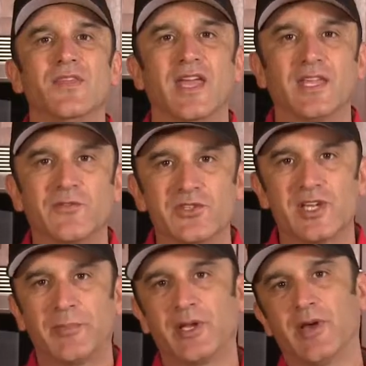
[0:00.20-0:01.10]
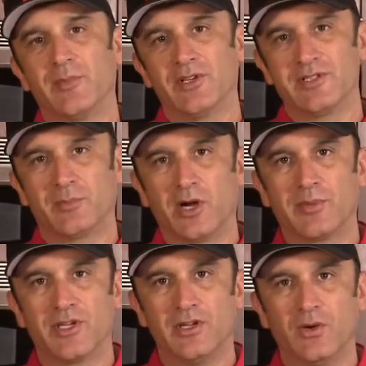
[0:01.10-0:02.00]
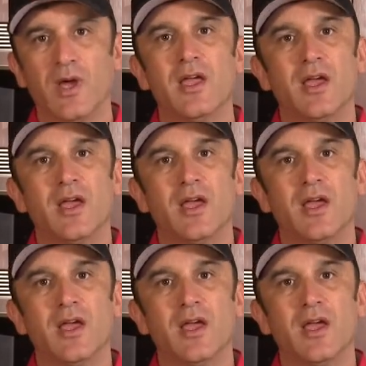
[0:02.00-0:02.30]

Thank you for stopping by Ballistic Barbecue.